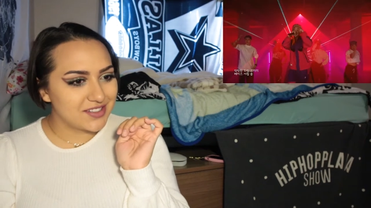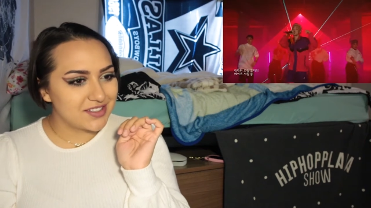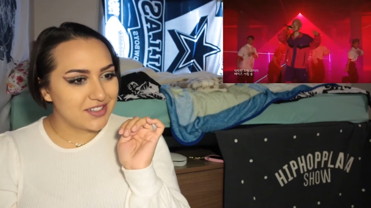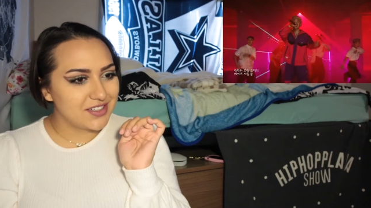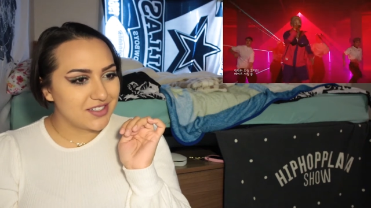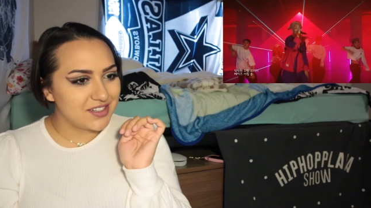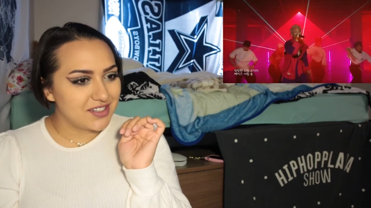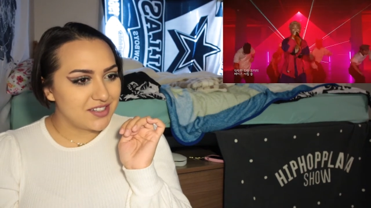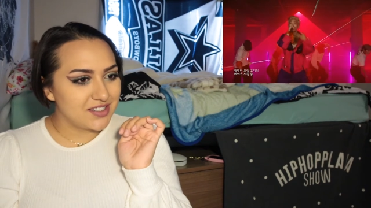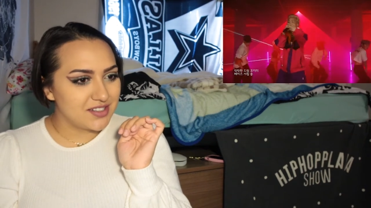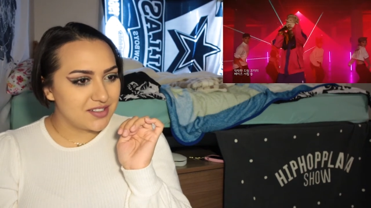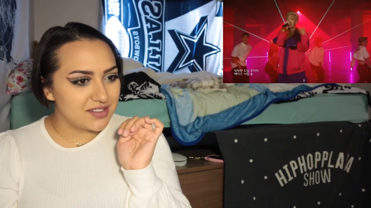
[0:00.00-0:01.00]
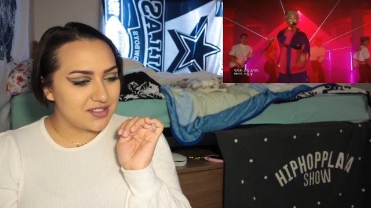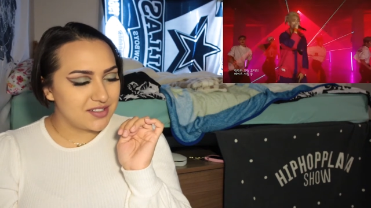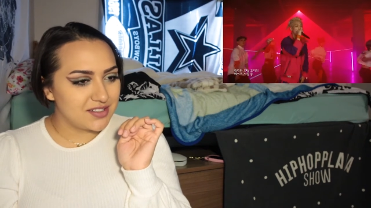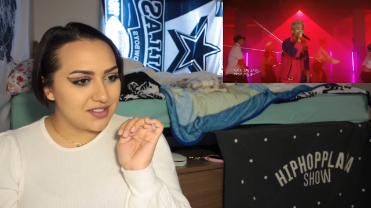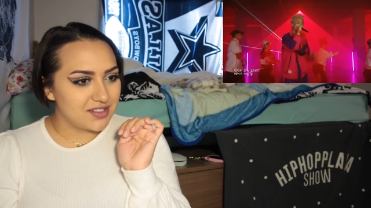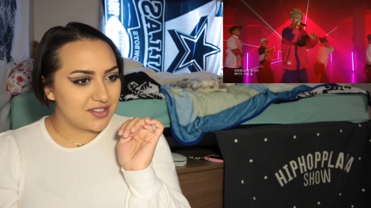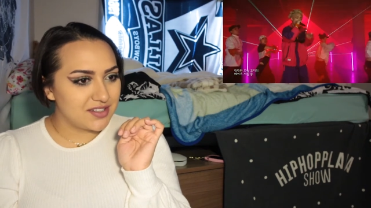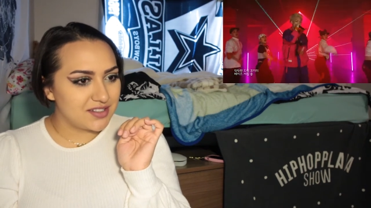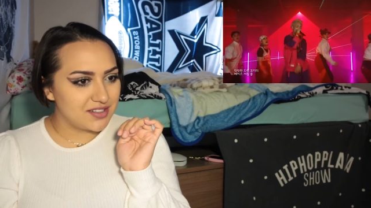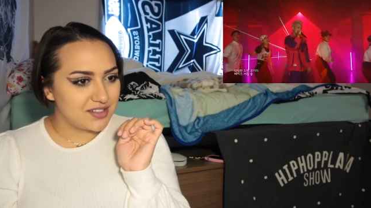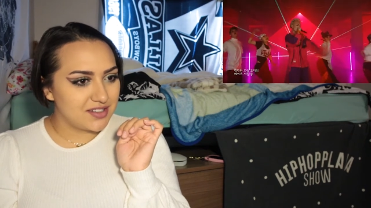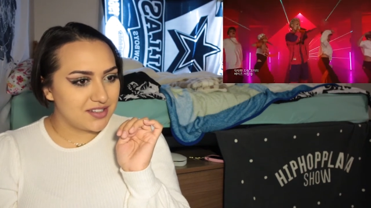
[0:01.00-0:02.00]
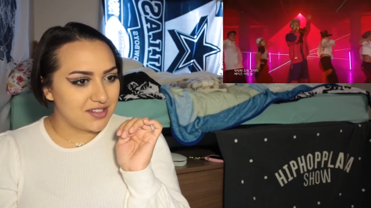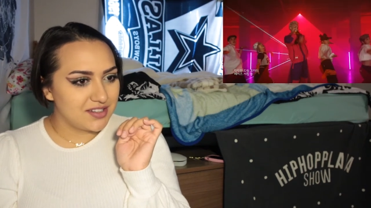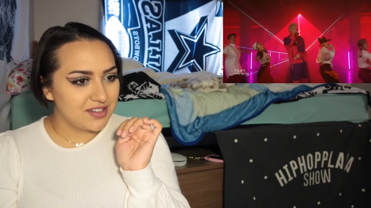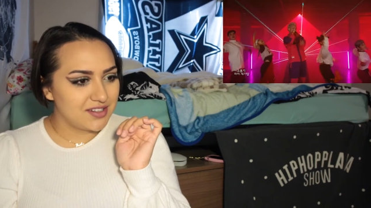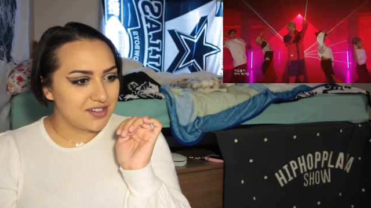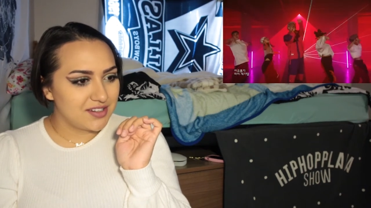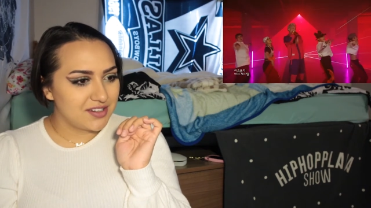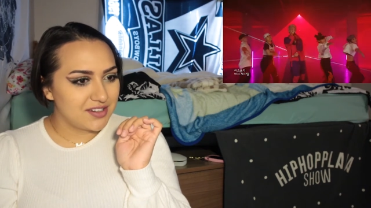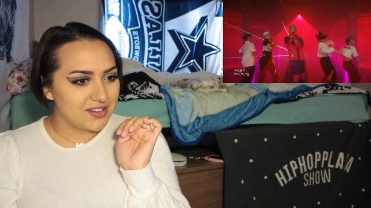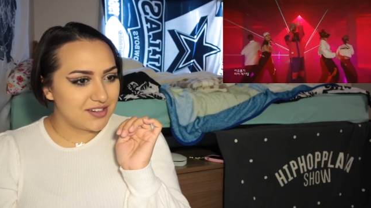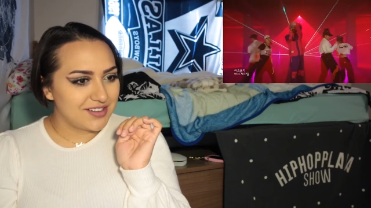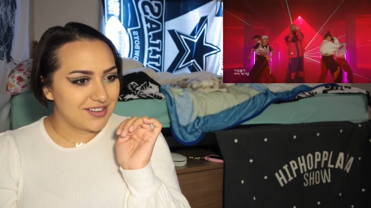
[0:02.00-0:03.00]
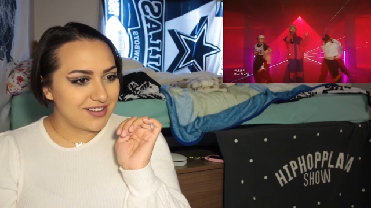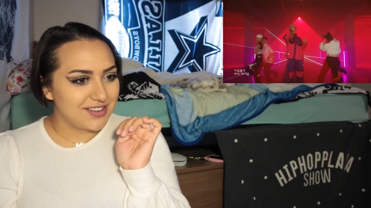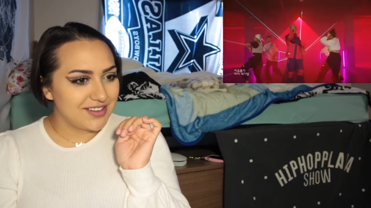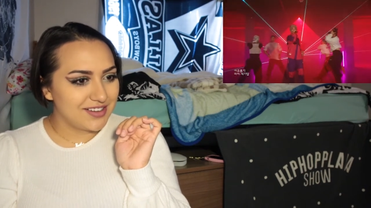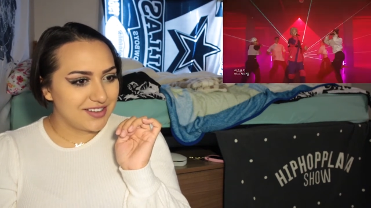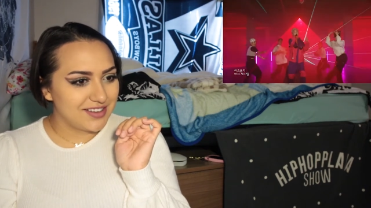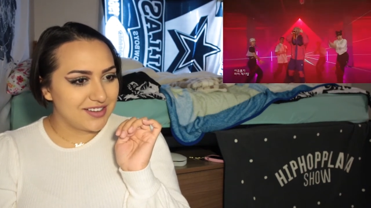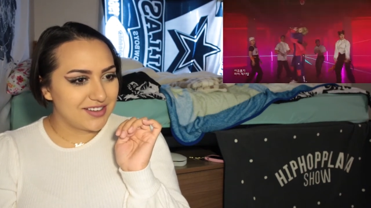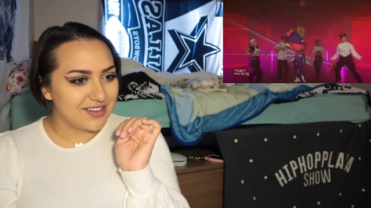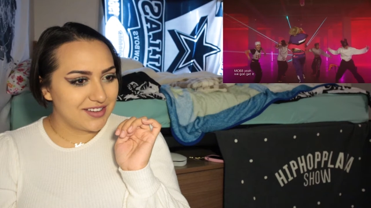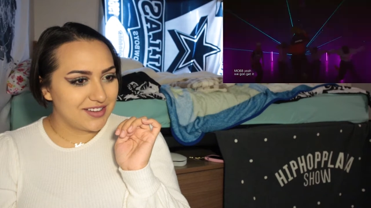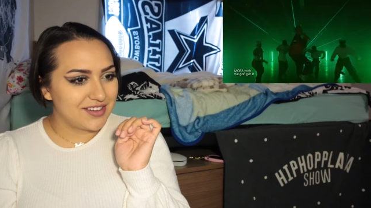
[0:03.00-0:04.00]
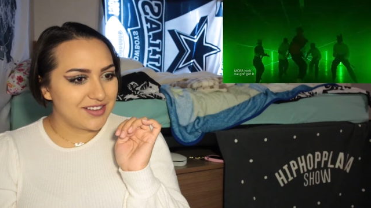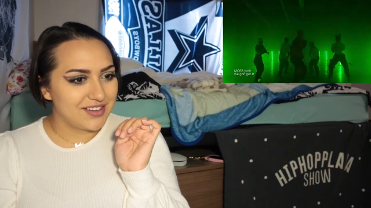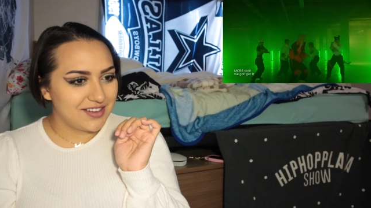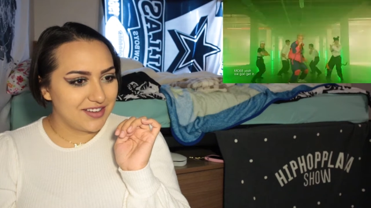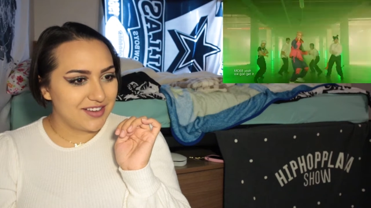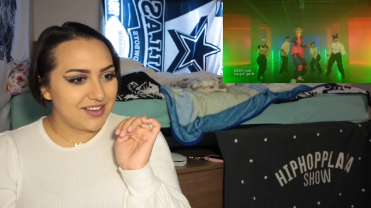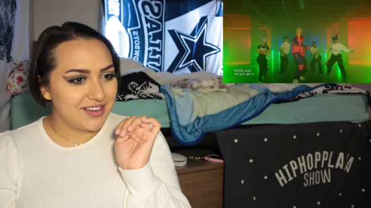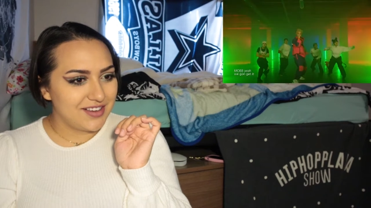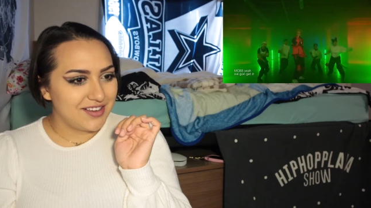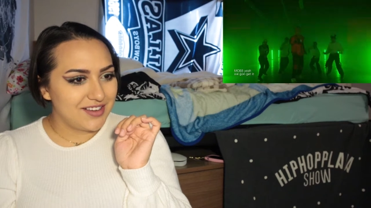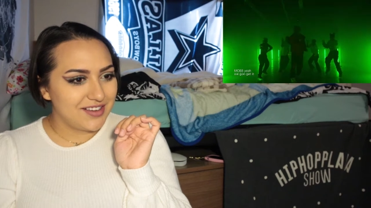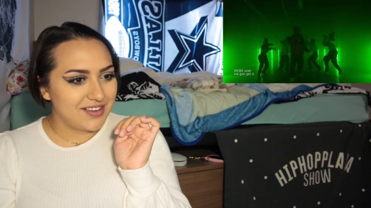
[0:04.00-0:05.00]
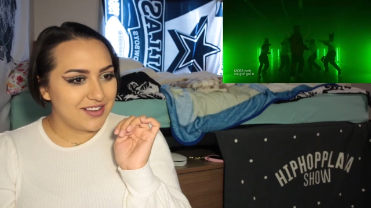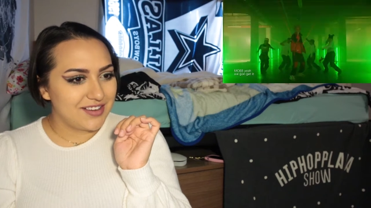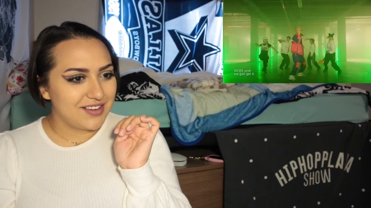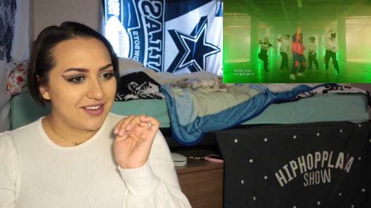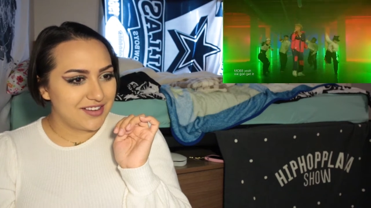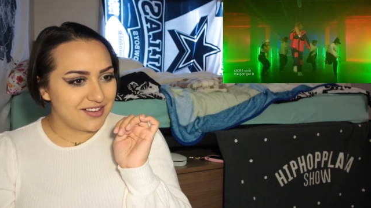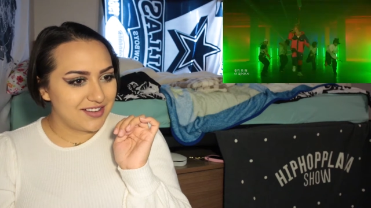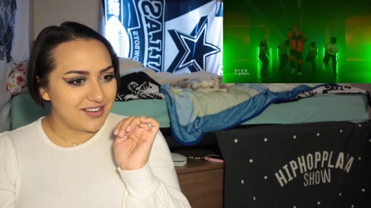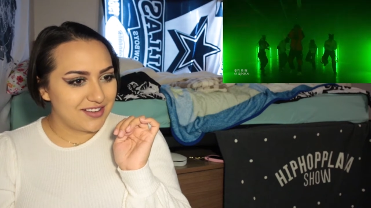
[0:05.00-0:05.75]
(silence)